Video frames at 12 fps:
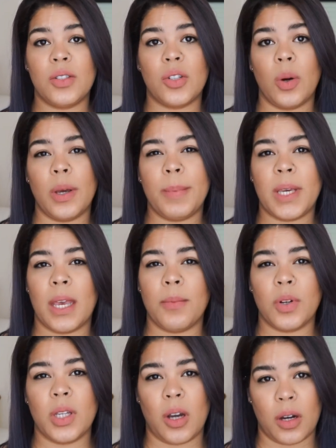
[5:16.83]
So it became
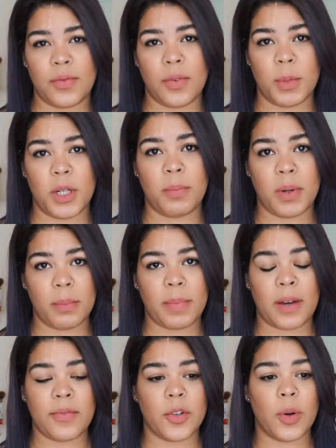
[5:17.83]
really hard for me to pump
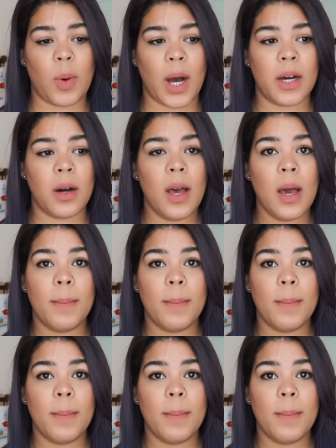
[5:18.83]
after a while.